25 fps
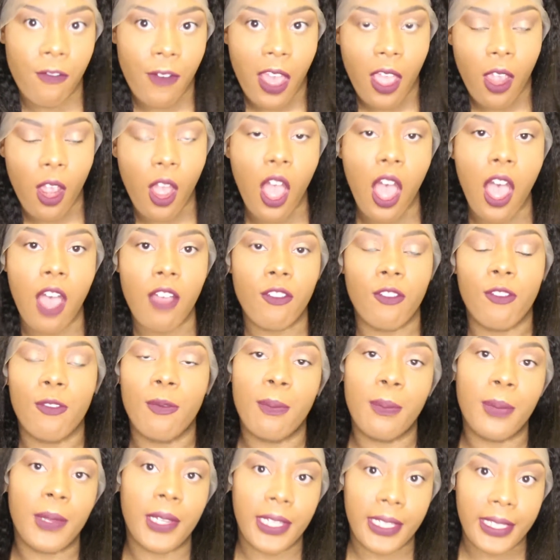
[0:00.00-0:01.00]
far off,
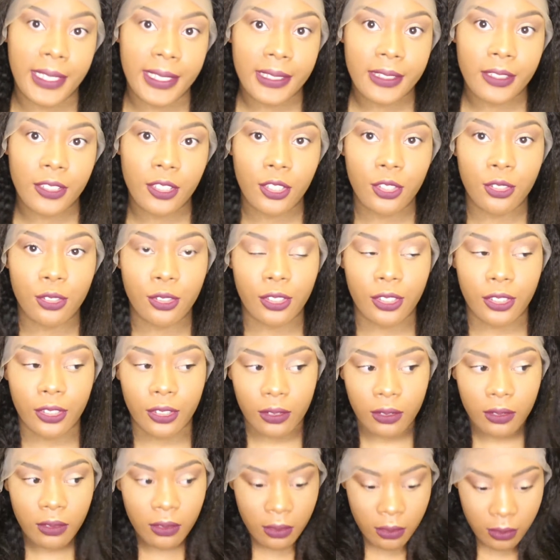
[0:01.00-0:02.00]
but you
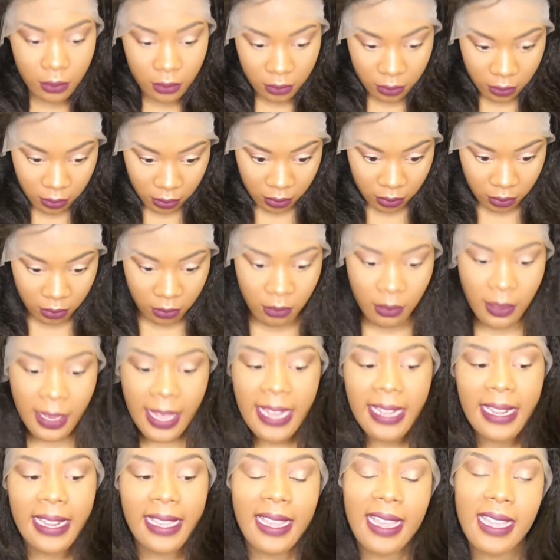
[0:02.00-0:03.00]
know,
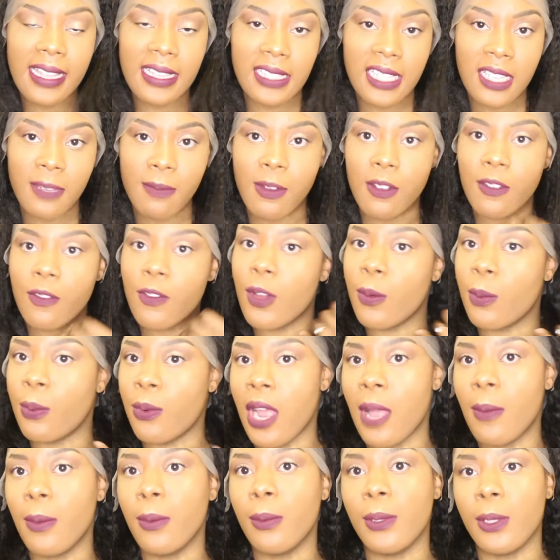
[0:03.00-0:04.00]
like I said before,
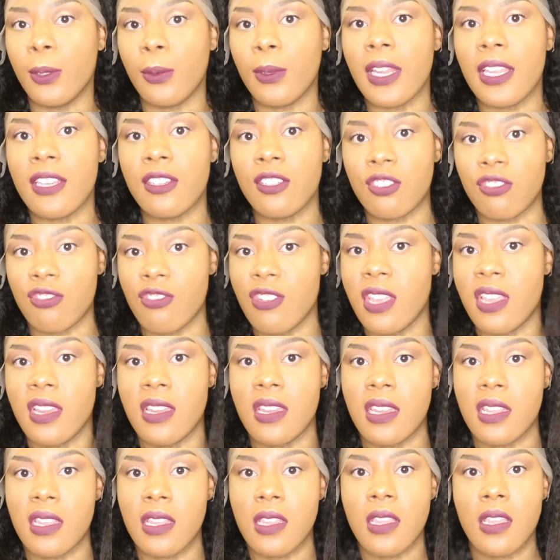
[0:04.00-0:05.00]
probably when I
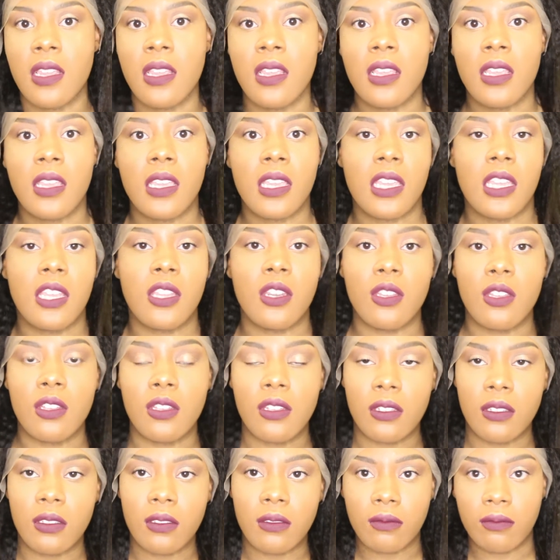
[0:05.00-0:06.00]
straighten it,
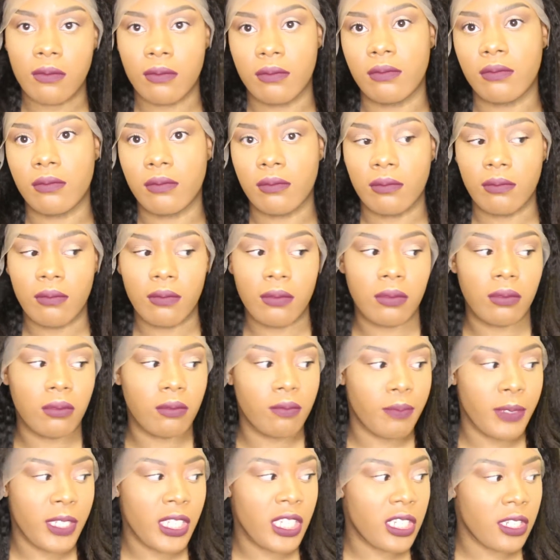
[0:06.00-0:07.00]
it'll
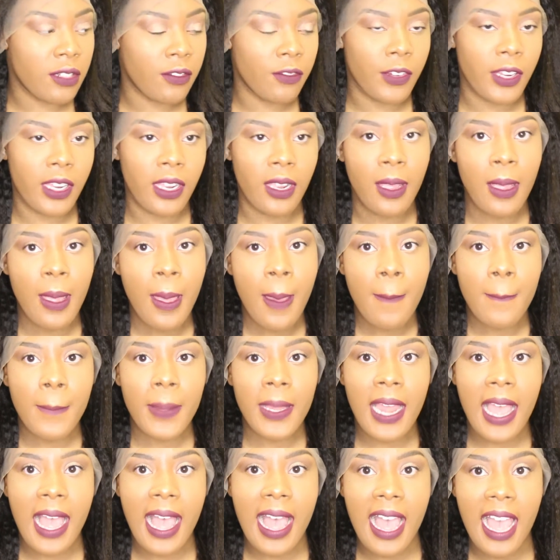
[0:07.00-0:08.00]
be different.
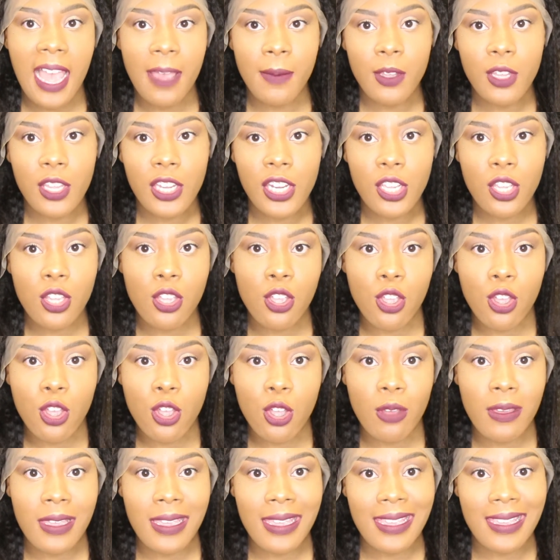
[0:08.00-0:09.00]
But I'm gonna
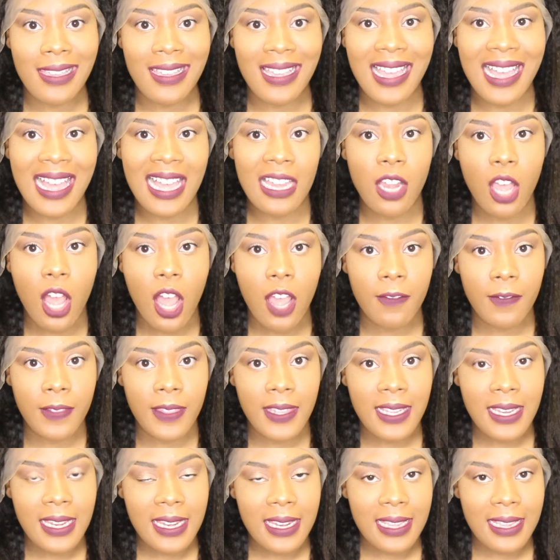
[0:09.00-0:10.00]
go and cut off
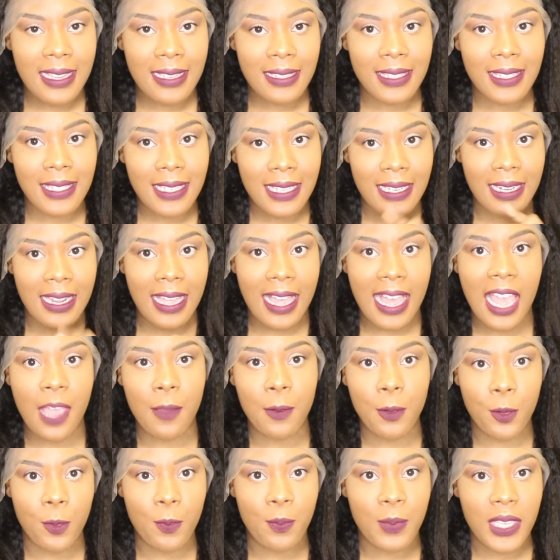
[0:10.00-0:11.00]
the lace, and I
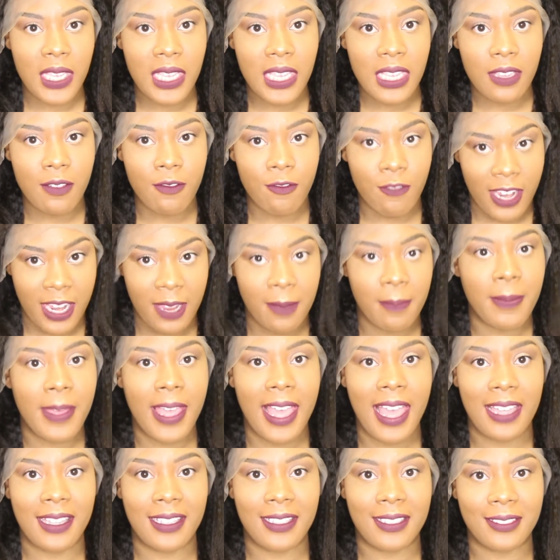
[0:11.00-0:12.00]
will be right
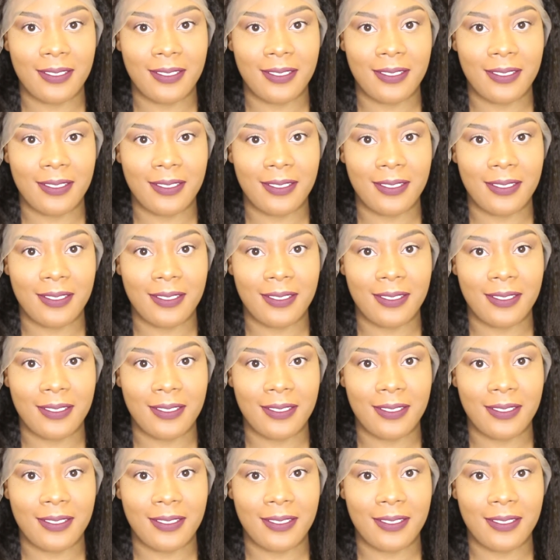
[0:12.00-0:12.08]
back.